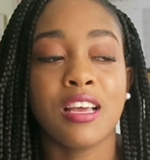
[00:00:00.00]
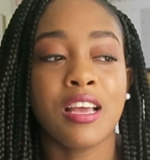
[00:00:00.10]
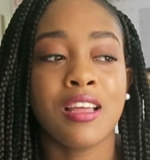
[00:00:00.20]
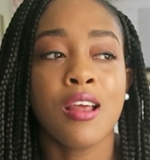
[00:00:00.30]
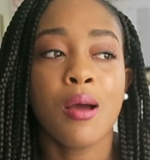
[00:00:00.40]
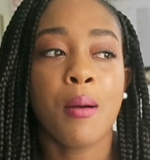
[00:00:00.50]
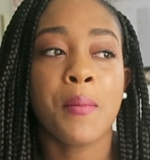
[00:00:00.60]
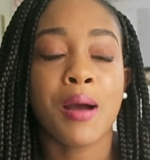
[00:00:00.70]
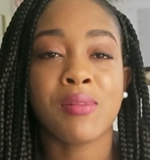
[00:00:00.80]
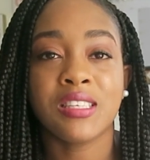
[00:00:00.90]
And
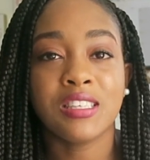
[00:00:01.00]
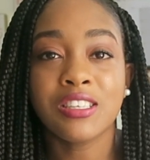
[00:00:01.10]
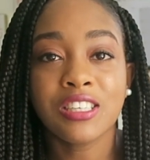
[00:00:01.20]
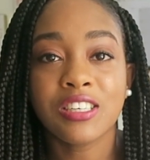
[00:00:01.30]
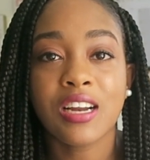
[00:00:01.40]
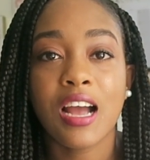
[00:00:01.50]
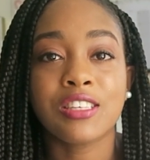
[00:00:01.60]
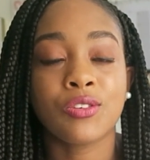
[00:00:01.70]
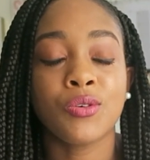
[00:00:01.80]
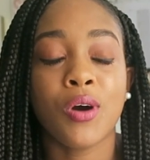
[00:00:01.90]
by my senior year in
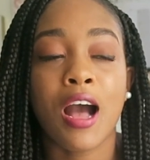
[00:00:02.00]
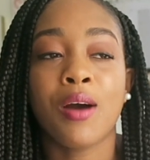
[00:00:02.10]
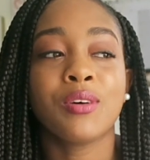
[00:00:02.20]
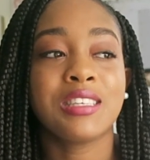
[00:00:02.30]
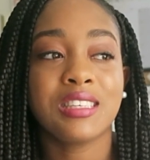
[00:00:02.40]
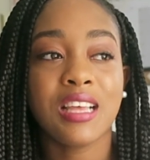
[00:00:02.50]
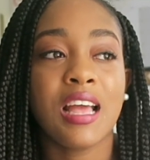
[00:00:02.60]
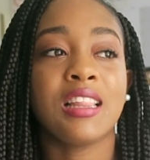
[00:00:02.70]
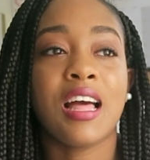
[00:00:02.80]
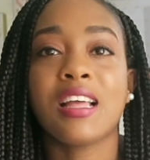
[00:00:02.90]
high school, I was
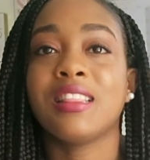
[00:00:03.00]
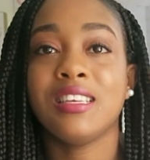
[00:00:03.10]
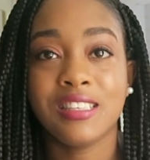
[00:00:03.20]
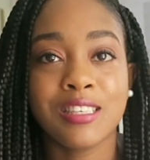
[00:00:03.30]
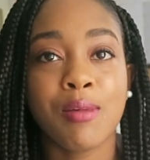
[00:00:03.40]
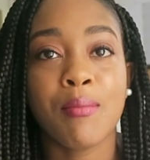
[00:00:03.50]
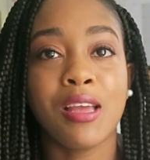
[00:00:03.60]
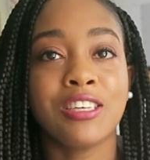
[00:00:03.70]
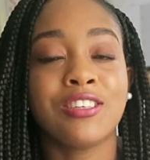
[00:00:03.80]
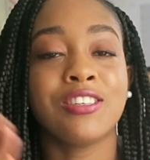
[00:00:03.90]
set, like, this is my
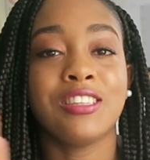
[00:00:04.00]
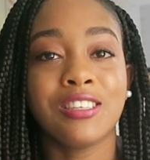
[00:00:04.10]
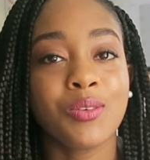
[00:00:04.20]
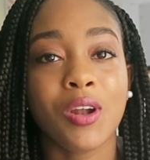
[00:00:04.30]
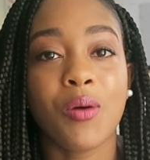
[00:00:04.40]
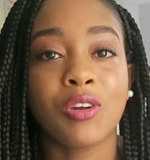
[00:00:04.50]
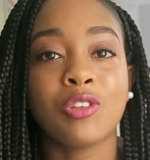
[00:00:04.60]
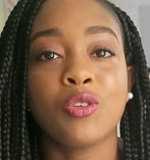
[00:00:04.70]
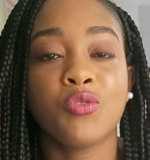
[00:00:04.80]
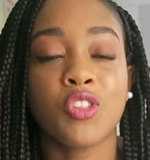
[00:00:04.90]
major, this is what I want
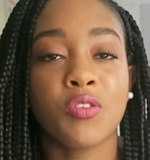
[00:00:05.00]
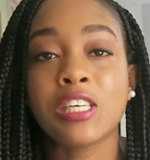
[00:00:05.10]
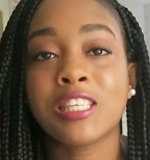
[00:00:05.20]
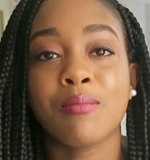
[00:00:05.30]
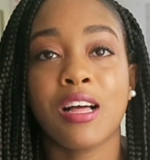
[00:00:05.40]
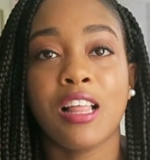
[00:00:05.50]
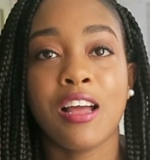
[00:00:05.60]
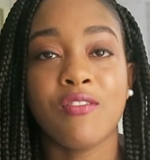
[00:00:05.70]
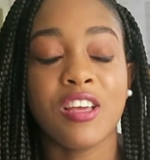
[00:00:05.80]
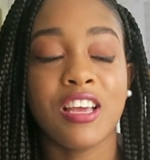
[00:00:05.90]
to do for the rest of my
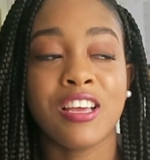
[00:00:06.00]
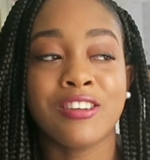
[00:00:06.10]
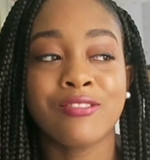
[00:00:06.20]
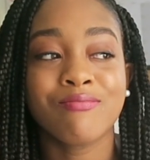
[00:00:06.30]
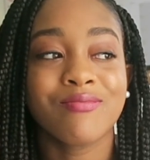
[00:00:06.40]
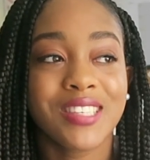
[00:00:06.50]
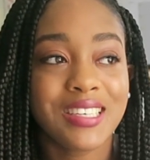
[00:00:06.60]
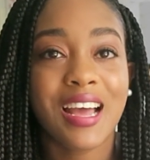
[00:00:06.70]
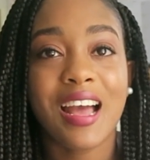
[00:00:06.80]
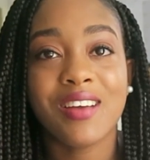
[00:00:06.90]
life, and
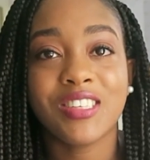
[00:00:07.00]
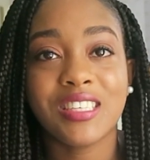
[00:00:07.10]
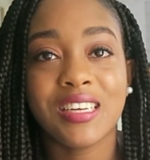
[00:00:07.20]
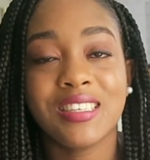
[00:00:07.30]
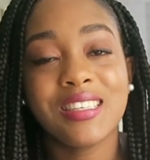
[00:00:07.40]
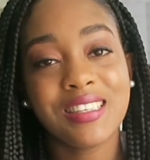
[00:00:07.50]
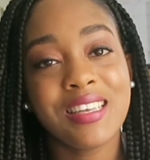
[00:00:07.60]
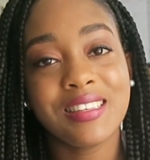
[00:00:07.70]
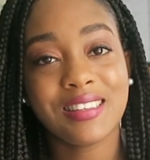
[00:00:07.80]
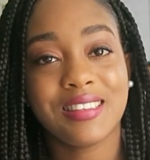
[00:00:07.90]
I haven't changed it
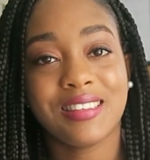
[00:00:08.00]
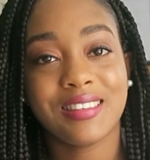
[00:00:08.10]
since.